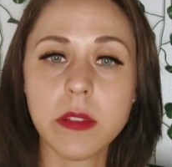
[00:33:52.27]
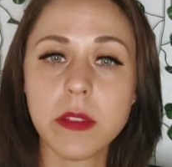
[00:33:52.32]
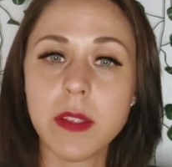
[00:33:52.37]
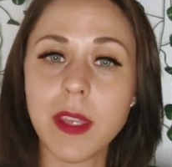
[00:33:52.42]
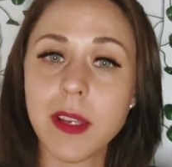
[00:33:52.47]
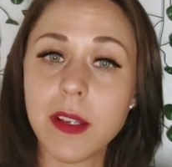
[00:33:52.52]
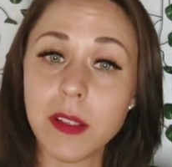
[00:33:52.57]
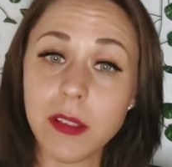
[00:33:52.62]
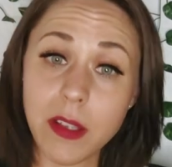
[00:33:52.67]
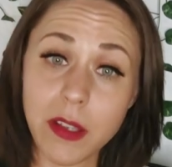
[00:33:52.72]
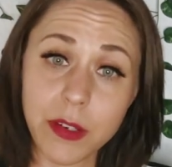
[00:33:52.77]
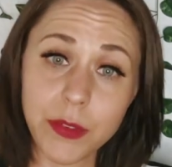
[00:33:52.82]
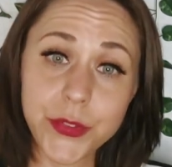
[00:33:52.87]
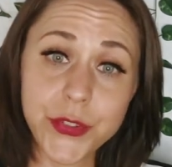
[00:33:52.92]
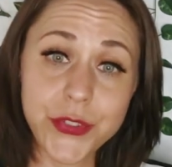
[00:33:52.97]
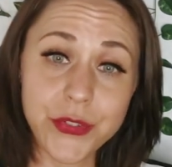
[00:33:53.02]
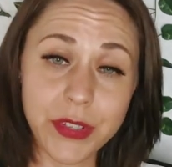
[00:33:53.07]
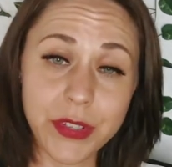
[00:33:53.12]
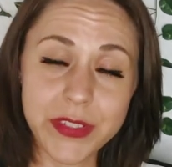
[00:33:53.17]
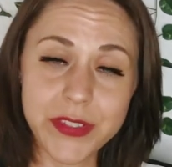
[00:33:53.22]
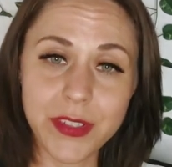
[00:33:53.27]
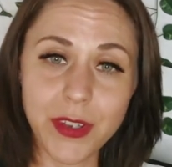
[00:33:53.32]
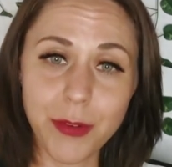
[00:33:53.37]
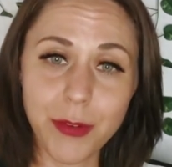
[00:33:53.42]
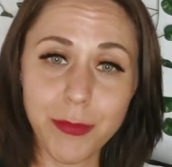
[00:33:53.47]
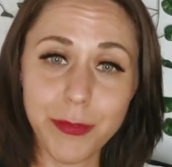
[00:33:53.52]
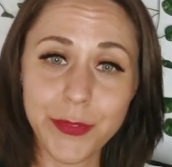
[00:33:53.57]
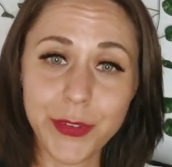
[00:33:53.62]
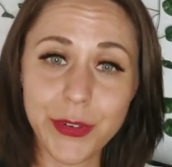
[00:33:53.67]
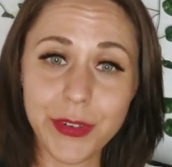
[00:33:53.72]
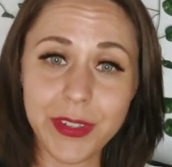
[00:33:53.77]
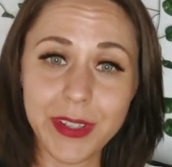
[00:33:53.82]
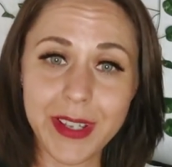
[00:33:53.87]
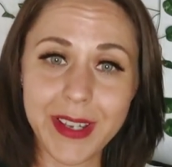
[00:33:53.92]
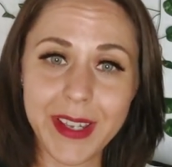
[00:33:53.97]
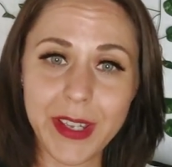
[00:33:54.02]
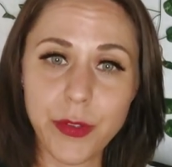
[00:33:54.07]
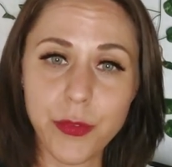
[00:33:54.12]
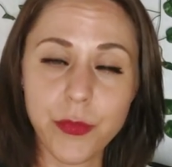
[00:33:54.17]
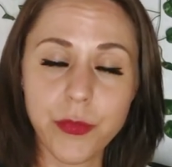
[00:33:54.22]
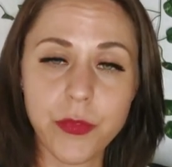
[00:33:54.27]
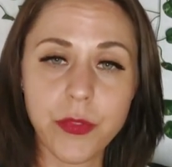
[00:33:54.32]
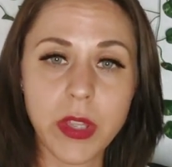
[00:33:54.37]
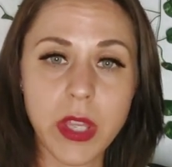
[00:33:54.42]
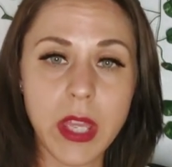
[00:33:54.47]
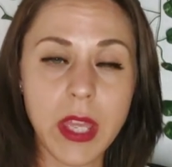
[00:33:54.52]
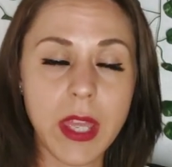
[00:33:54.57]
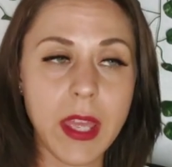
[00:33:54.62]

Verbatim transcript: take a lot of stress off of your life,